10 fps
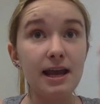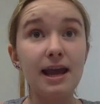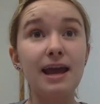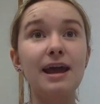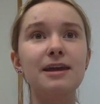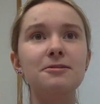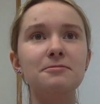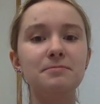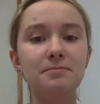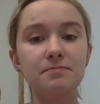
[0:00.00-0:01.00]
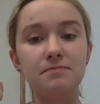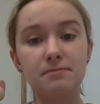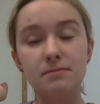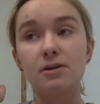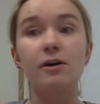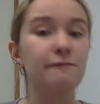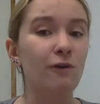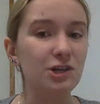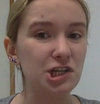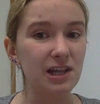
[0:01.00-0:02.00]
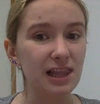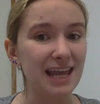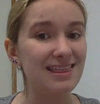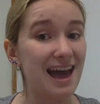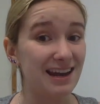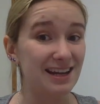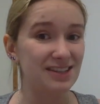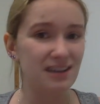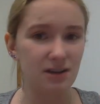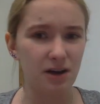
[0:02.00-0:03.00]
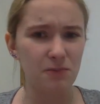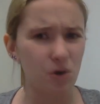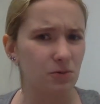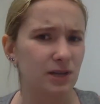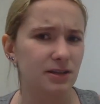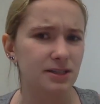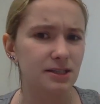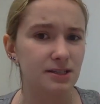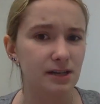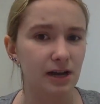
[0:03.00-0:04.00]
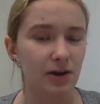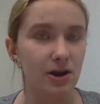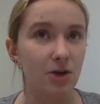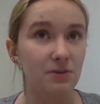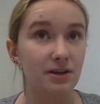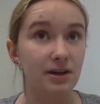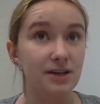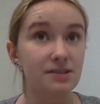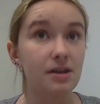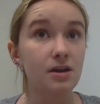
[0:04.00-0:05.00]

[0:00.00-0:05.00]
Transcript: And unfortunately, that is a more realistic scenario because